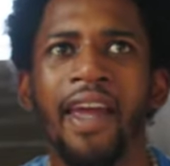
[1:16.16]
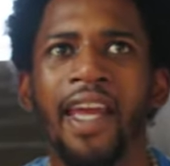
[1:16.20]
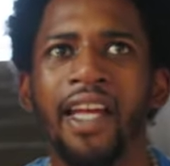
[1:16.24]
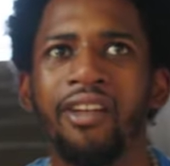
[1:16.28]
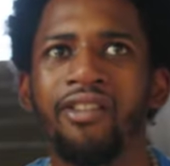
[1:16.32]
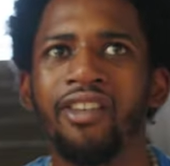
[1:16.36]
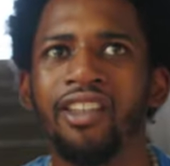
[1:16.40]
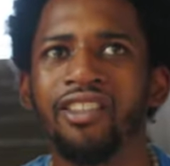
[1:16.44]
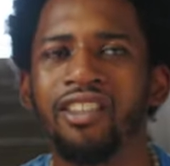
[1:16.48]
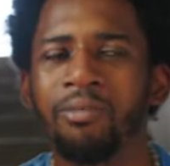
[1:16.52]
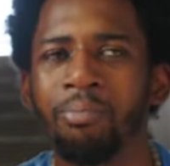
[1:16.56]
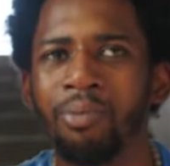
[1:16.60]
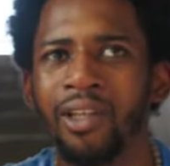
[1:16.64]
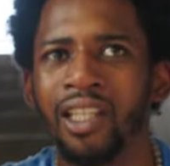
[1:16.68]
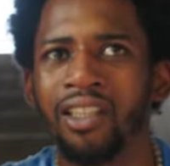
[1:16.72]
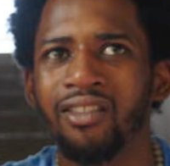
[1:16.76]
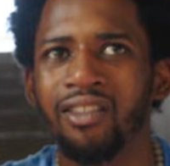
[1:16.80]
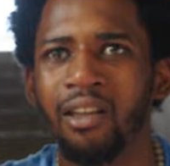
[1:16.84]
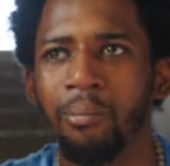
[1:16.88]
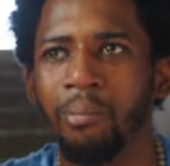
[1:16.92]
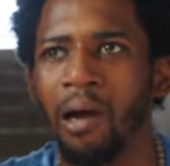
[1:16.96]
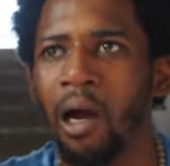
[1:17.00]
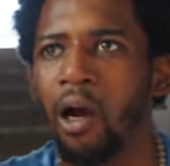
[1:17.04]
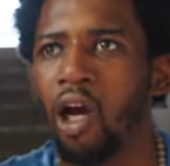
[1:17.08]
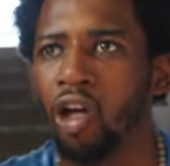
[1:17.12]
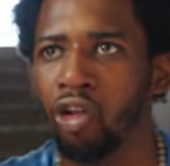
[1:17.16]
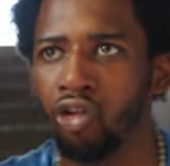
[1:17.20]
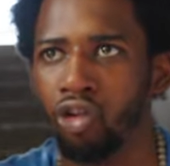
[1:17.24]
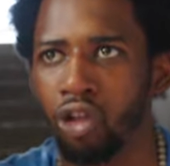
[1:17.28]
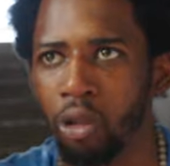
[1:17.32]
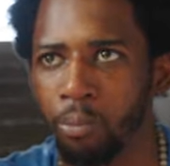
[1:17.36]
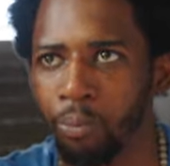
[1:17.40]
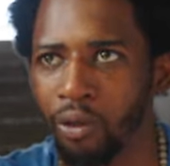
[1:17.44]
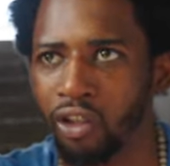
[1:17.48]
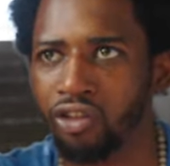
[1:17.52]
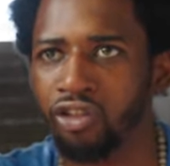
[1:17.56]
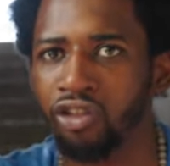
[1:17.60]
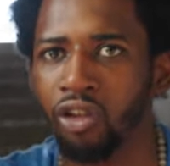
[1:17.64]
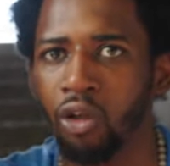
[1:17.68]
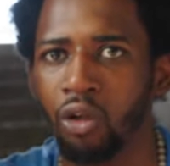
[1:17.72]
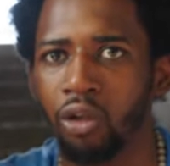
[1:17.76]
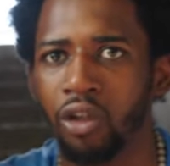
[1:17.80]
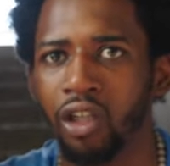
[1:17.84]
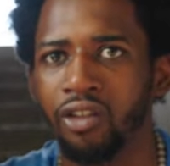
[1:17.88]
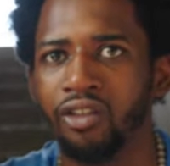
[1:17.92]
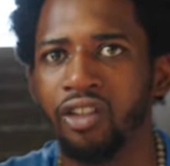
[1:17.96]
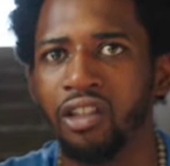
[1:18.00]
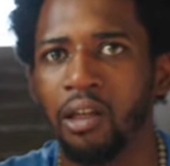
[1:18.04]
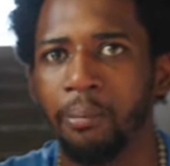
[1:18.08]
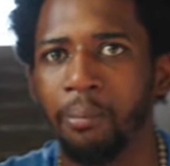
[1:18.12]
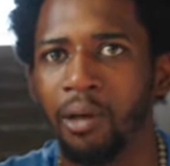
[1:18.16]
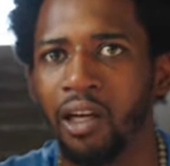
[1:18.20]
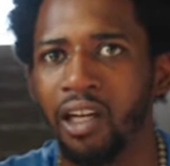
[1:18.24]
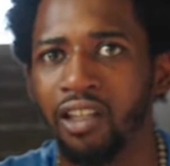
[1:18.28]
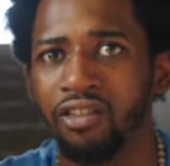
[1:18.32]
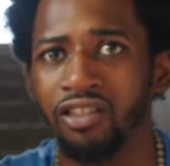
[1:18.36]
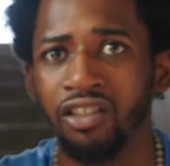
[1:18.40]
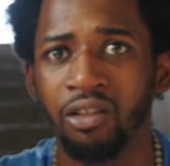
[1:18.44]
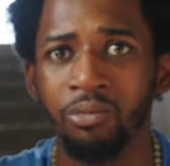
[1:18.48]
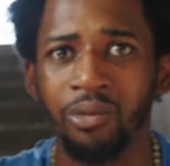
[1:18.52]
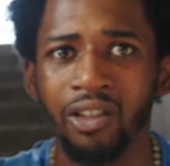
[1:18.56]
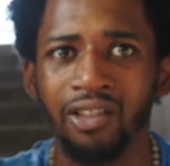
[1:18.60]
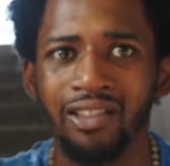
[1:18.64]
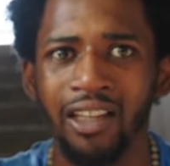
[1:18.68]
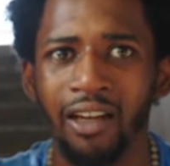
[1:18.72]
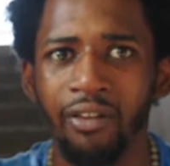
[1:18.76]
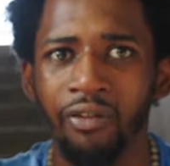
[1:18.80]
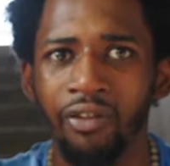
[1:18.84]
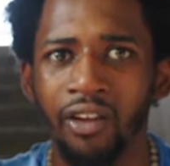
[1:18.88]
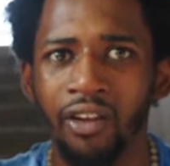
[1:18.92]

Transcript: it just brings about a new persona to the person, which I